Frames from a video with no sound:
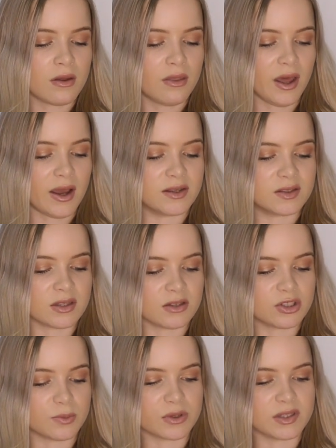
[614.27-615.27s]
That is
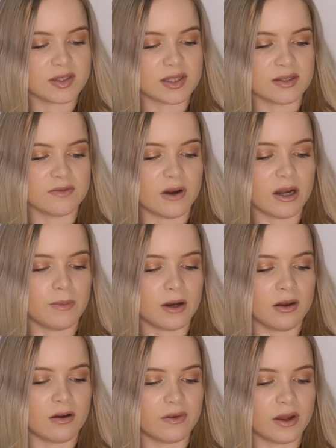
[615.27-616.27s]
such a princess vibe. I
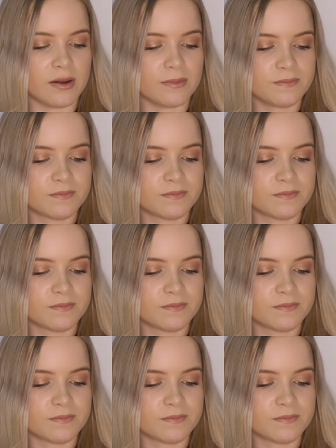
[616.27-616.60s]
love it.